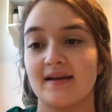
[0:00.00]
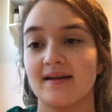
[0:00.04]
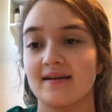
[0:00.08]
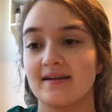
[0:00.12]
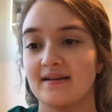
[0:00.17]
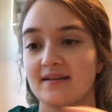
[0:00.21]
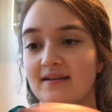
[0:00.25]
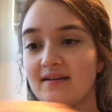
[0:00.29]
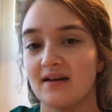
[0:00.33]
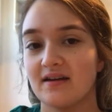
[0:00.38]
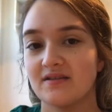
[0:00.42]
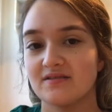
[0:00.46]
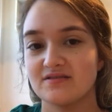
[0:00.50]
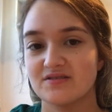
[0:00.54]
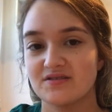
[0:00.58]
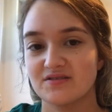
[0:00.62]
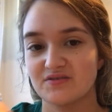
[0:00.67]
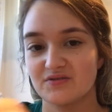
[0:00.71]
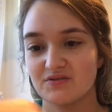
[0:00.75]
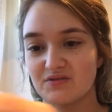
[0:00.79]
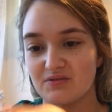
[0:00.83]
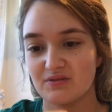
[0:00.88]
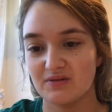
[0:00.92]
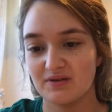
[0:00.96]
I can
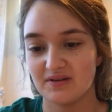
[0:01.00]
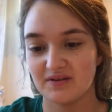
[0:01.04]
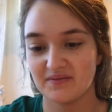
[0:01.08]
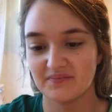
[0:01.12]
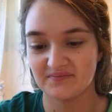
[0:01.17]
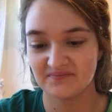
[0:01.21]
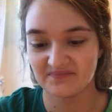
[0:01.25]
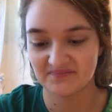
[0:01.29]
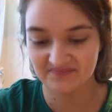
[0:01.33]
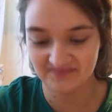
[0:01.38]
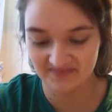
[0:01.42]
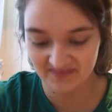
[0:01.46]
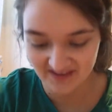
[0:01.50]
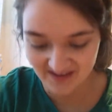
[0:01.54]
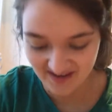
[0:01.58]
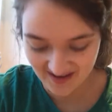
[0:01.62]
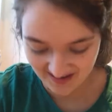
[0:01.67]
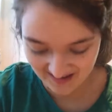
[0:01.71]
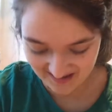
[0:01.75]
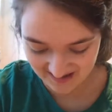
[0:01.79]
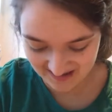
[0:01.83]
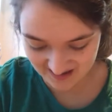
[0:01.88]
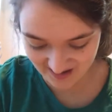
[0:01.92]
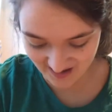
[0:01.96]
unscrew a
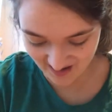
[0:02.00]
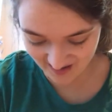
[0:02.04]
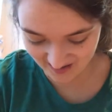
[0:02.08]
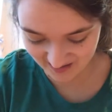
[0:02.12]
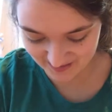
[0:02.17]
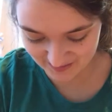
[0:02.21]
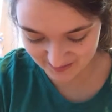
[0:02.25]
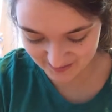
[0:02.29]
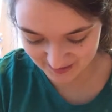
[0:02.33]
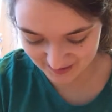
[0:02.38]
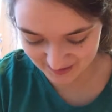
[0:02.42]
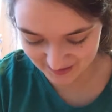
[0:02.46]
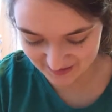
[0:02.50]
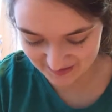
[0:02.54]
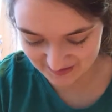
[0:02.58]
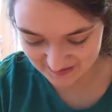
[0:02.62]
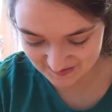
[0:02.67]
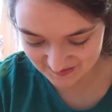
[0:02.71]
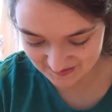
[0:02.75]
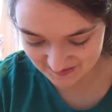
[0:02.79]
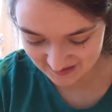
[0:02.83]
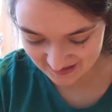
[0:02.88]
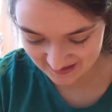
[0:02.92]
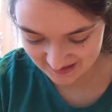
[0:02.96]
childproof
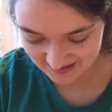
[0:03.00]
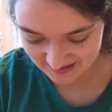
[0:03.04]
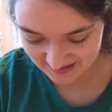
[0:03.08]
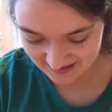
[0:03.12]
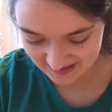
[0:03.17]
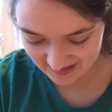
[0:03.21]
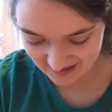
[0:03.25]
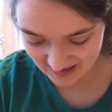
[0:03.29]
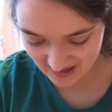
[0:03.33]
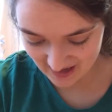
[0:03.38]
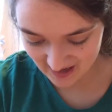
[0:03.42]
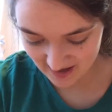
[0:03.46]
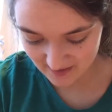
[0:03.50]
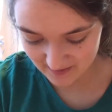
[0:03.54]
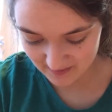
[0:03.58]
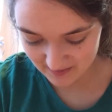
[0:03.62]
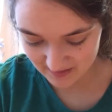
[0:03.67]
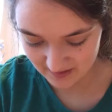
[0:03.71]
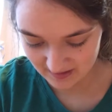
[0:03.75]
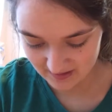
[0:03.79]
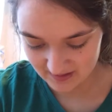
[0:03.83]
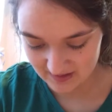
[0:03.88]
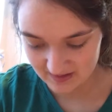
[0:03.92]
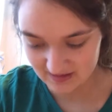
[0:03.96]
cap.
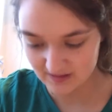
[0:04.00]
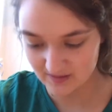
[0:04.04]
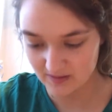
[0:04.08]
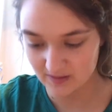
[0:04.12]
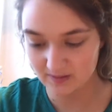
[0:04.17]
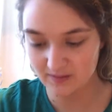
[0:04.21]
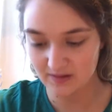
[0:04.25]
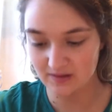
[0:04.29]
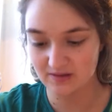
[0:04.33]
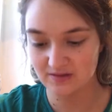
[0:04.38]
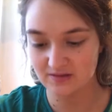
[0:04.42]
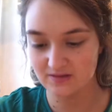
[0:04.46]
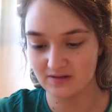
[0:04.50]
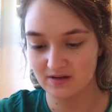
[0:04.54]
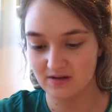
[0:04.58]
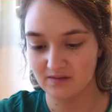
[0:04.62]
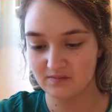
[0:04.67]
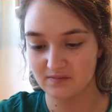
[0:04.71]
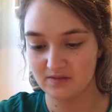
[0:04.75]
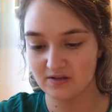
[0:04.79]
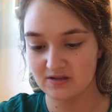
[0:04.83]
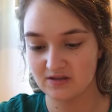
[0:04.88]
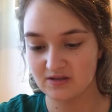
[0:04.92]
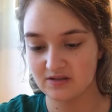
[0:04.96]
So what I'm gonna do,
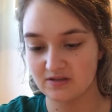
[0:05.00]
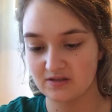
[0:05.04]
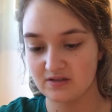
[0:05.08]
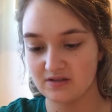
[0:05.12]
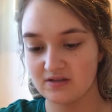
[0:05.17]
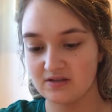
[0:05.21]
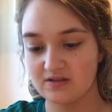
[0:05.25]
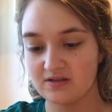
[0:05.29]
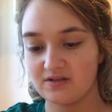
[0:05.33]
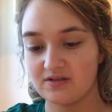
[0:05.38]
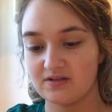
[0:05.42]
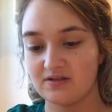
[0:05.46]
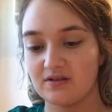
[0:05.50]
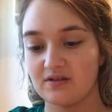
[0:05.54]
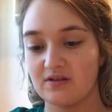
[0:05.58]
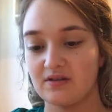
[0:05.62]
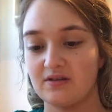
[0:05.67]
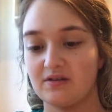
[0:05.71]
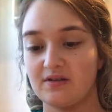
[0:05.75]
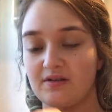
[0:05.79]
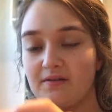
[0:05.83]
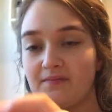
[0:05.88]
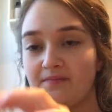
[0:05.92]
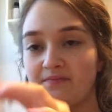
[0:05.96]
I'm literally just
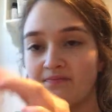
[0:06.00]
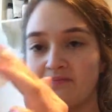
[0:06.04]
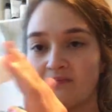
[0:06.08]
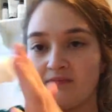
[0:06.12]
gonna